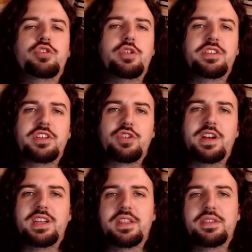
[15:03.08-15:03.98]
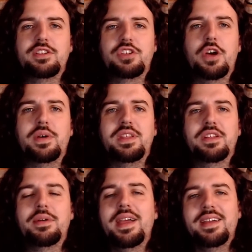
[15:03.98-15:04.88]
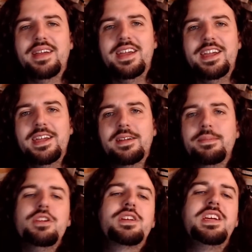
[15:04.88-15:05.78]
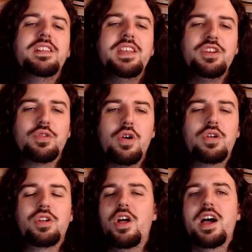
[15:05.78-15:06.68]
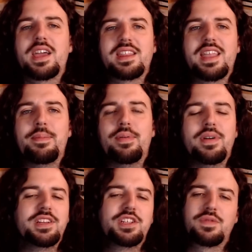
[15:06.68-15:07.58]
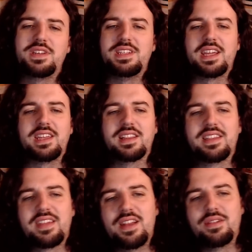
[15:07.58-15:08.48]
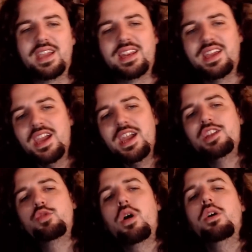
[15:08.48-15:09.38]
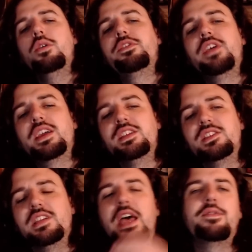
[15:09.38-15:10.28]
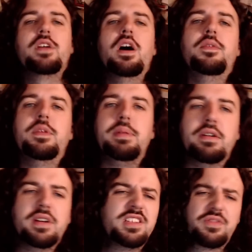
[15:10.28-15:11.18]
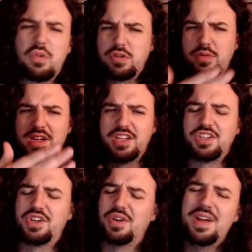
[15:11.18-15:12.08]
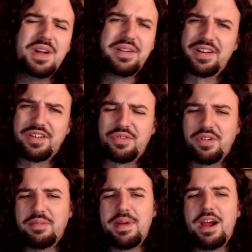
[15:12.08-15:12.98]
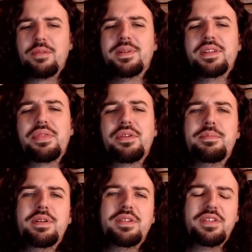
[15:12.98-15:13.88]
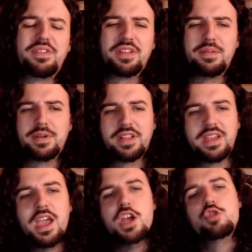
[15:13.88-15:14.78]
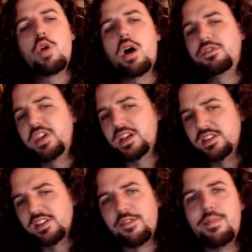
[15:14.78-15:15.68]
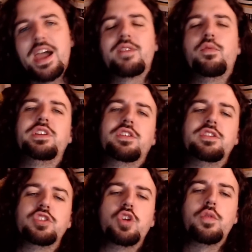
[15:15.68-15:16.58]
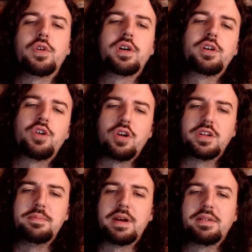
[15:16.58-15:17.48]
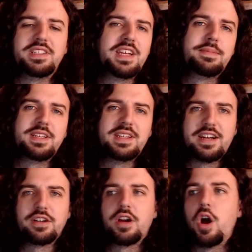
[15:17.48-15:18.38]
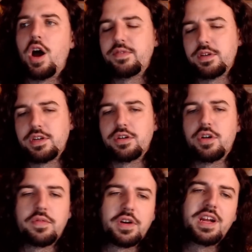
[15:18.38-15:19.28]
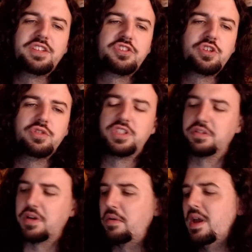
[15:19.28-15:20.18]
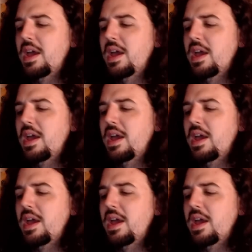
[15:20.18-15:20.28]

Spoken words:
zone as they tried to get things going the other way. I mean, you're killing your own clock at that point. Just ridiculous. I don't get it. 12 seconds left of the period, because of course we're not going to score on a power play in the third period, you silly Billy. 12 seconds left. McAvoy turns it over. Garland buries the empty netter off the turnover. It's 2-0.